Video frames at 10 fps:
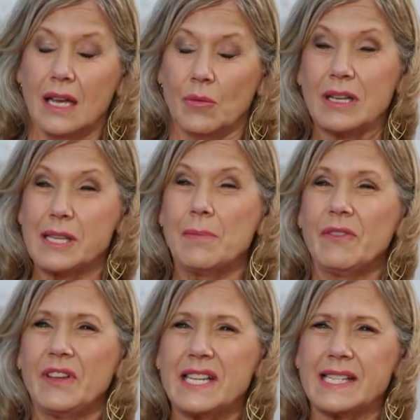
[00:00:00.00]
Well, some
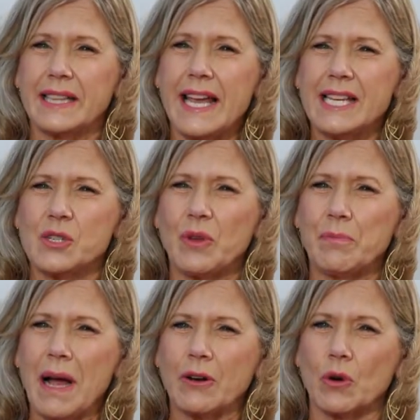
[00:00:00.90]
of it is laced with
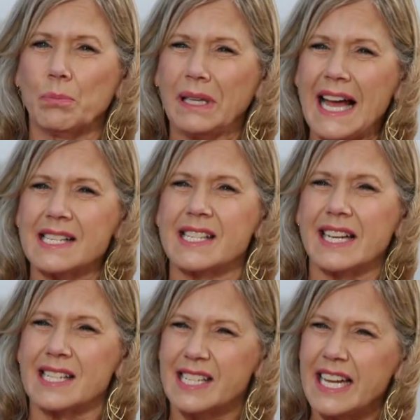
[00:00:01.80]

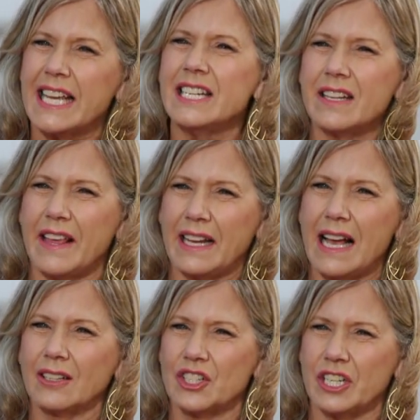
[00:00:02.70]
microplastics sticking to that
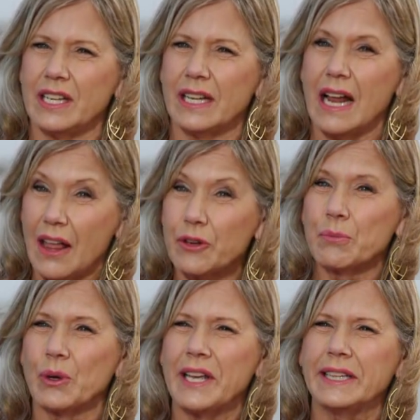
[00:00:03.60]
algae and other
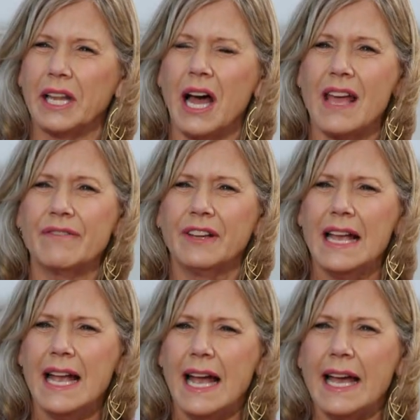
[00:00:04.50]
marine life.
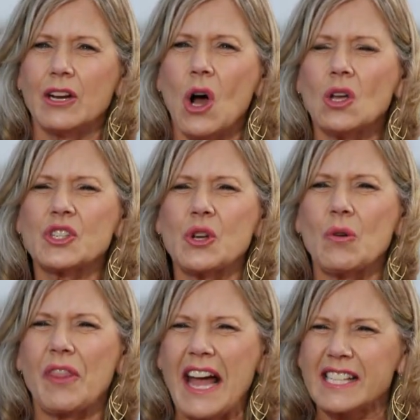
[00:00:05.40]
And
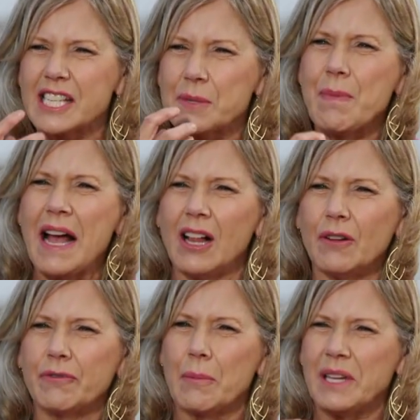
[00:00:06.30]
also that
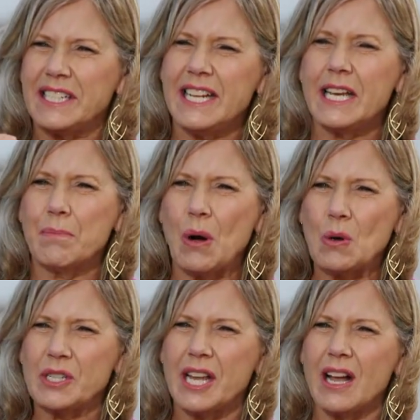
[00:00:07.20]
smell from it
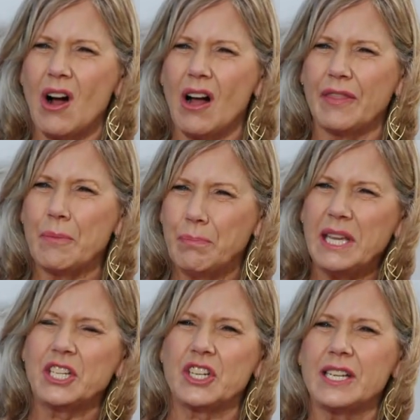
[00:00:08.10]
decomposing on the
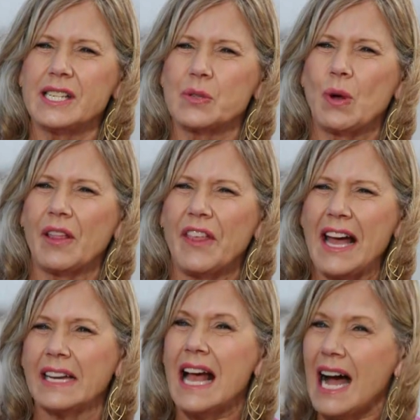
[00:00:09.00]
beaches, well,
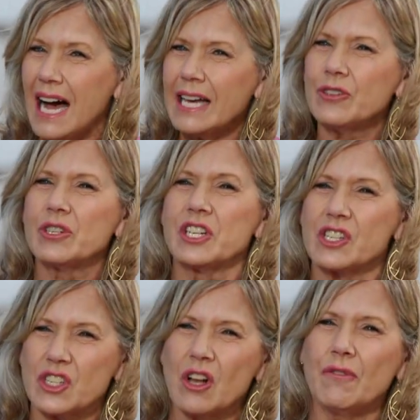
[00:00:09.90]
that hydrogen
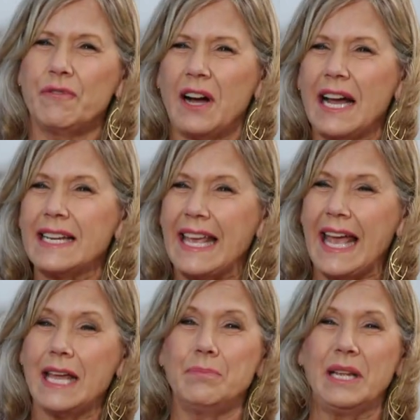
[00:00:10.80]
sulfide
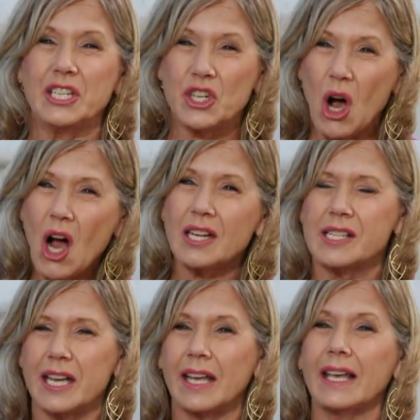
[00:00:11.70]
can be
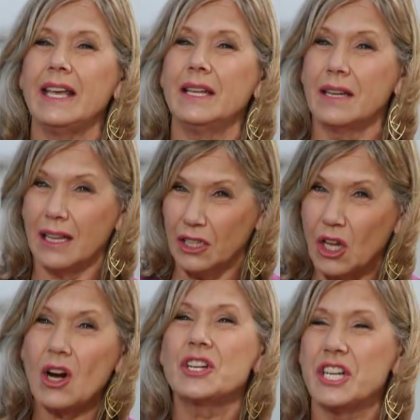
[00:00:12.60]
toxic in
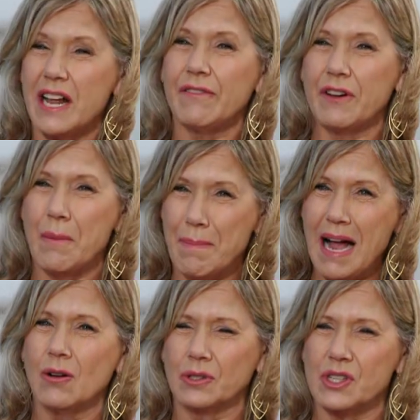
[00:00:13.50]
large enough
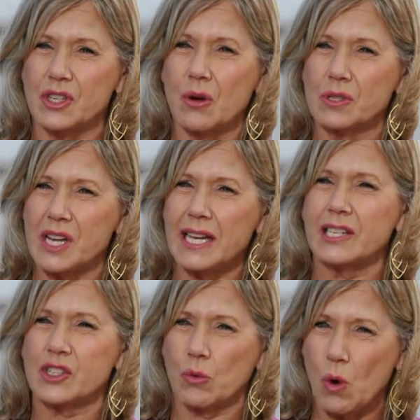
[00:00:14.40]
amounts. So
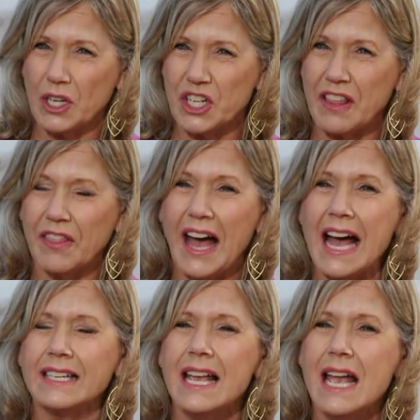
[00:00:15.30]
scientists are watching that.